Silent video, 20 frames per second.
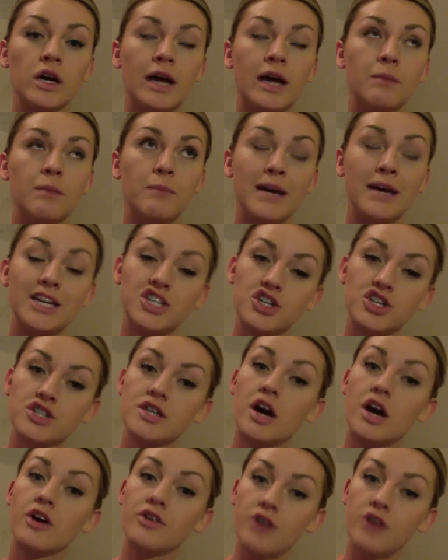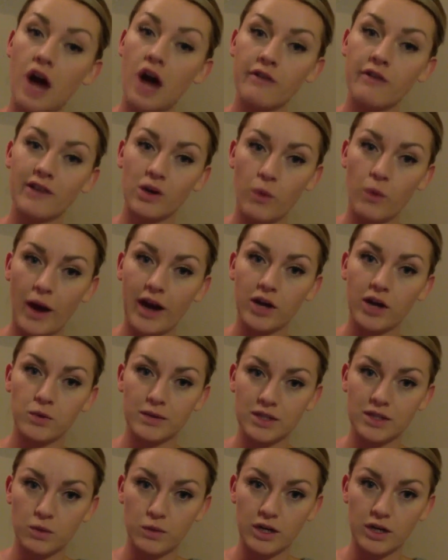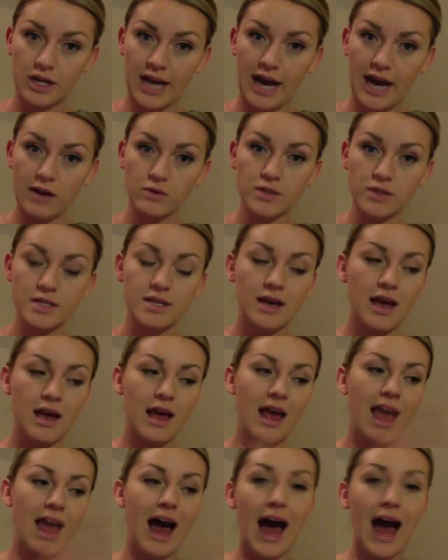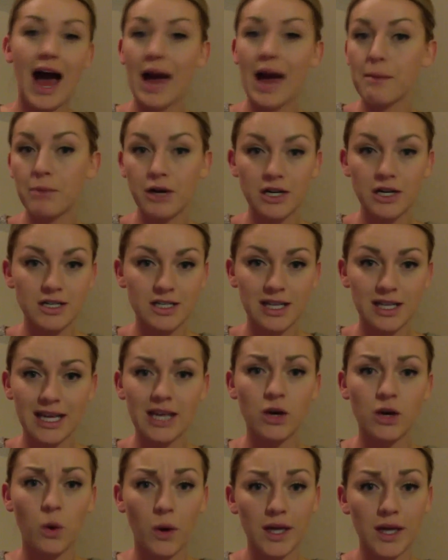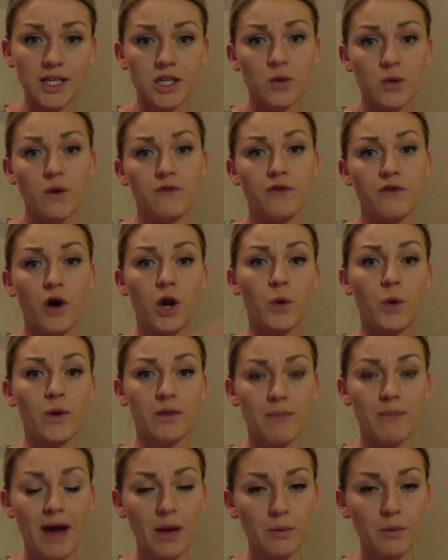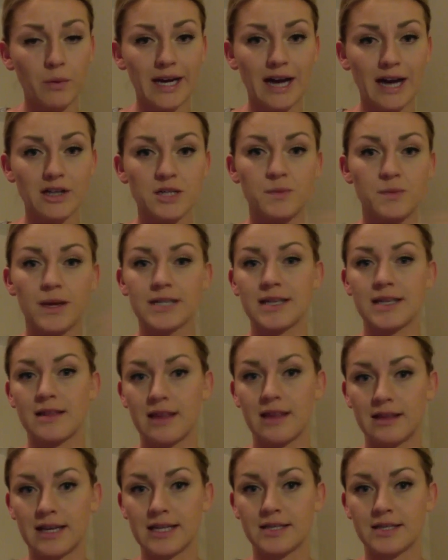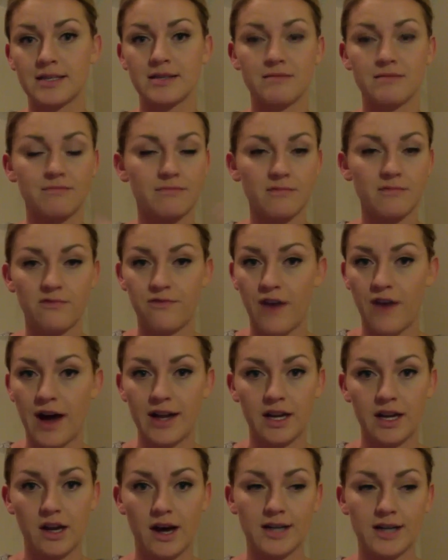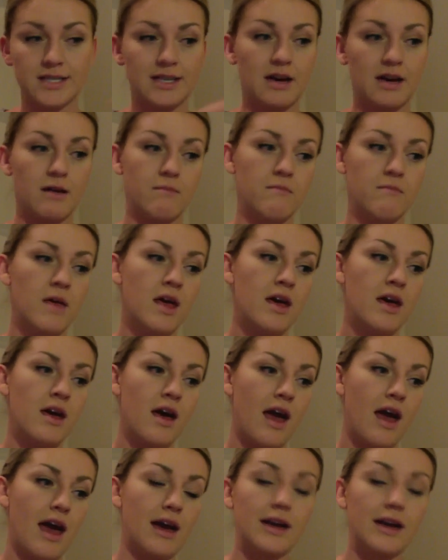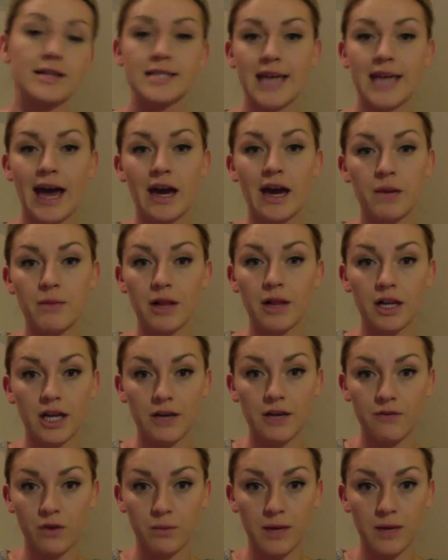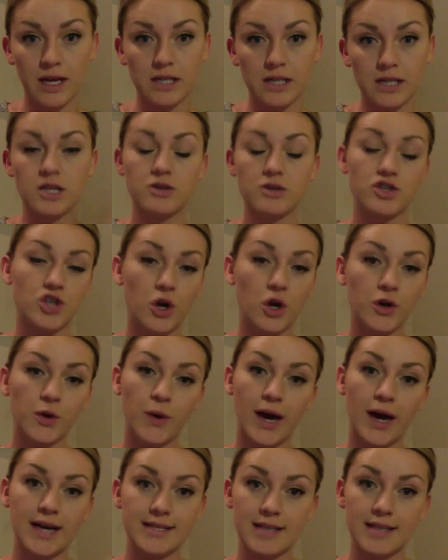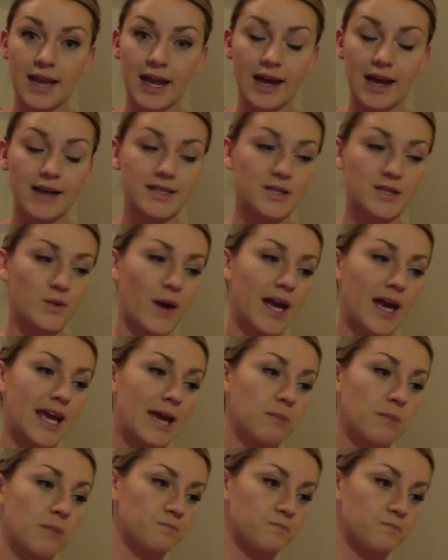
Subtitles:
pictures are not required with the workouts. I'm personally going to do a photo with my workouts because I think that's fun and awesome, and it's accountability for me to show you guys that I got sweaty.